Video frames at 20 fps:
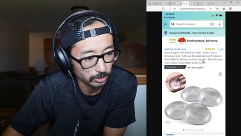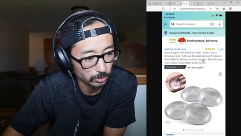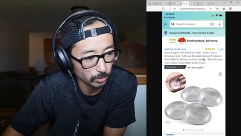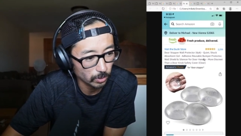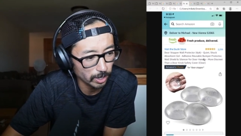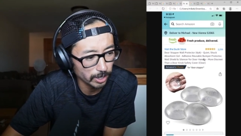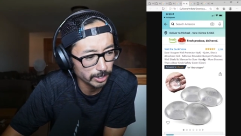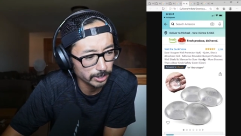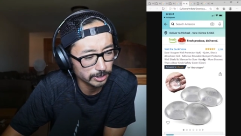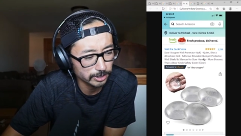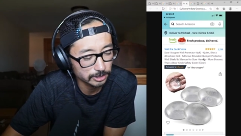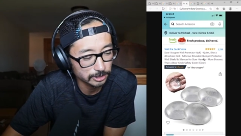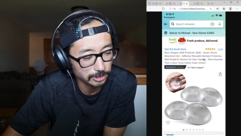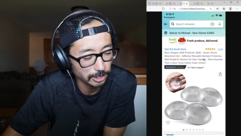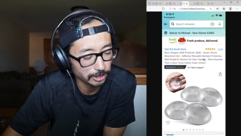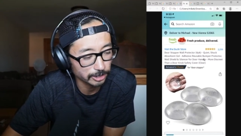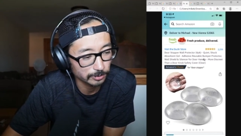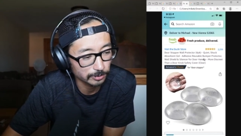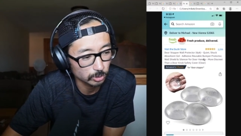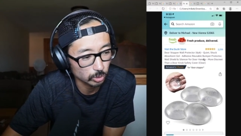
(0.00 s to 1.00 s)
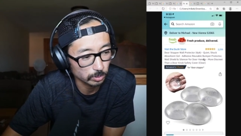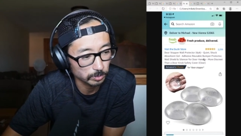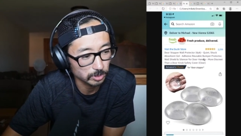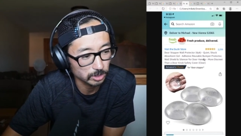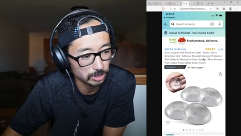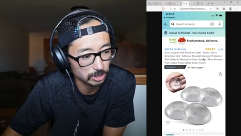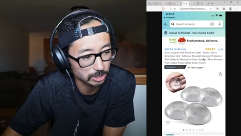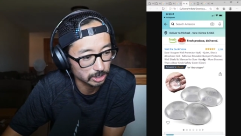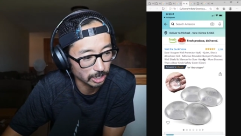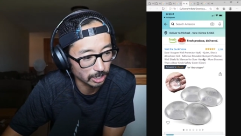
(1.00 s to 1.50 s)
quiet shock
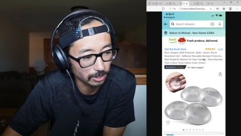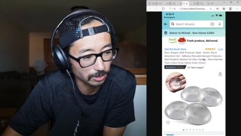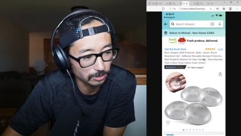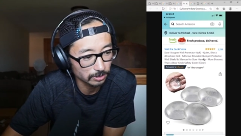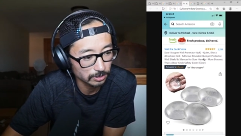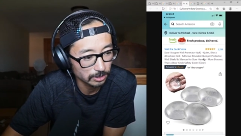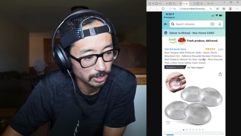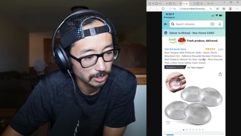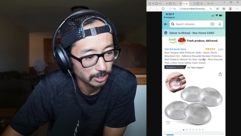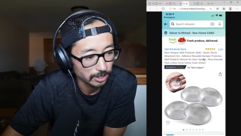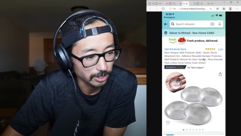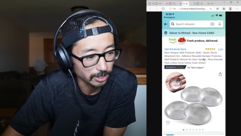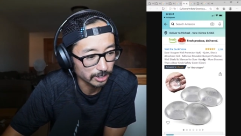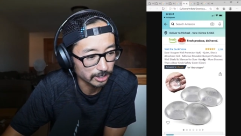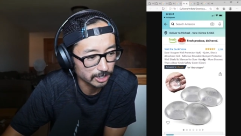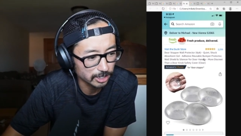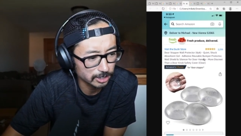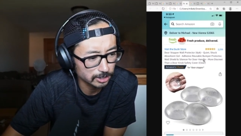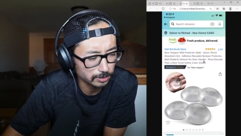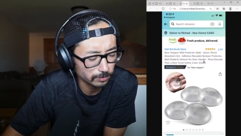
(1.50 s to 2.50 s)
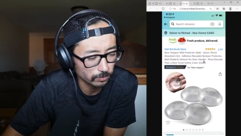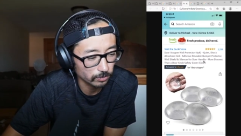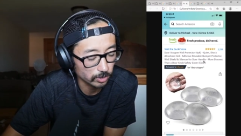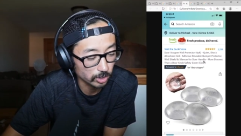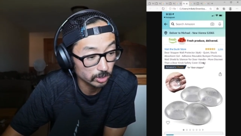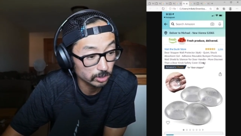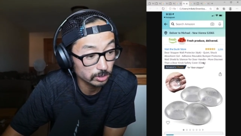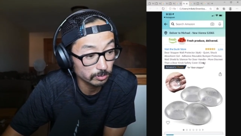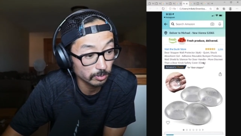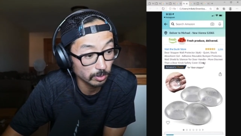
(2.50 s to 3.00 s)
absorbent gel, adhesive
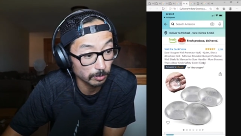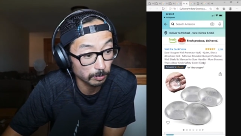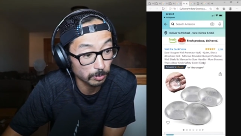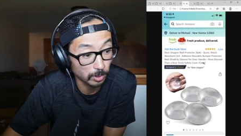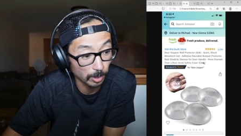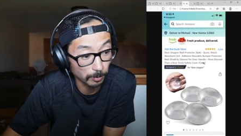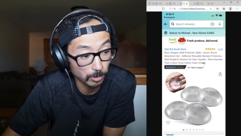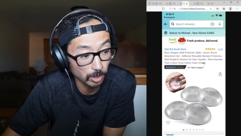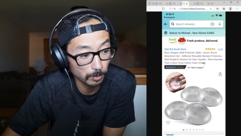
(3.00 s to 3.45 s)
reusable bumper